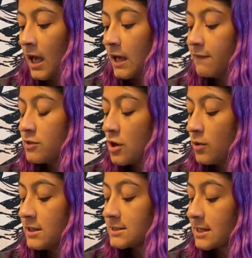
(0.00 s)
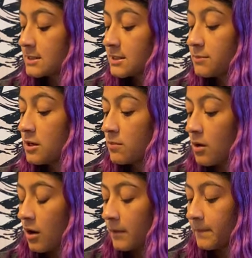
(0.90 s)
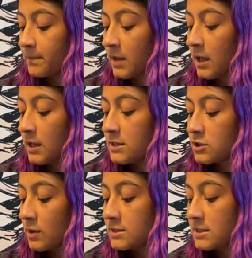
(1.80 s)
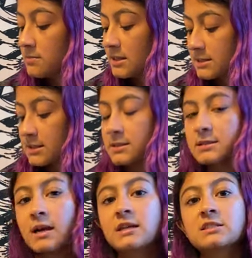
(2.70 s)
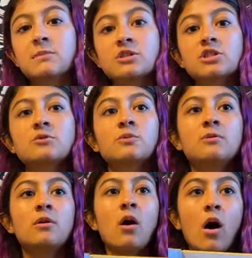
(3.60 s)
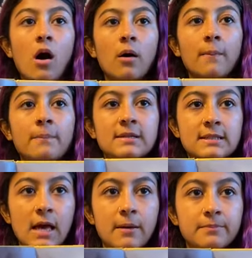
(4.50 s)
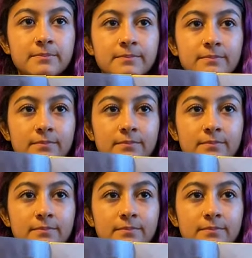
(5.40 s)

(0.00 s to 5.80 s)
Even though he's done something wrong, he's going to miss us as much as we will all miss him.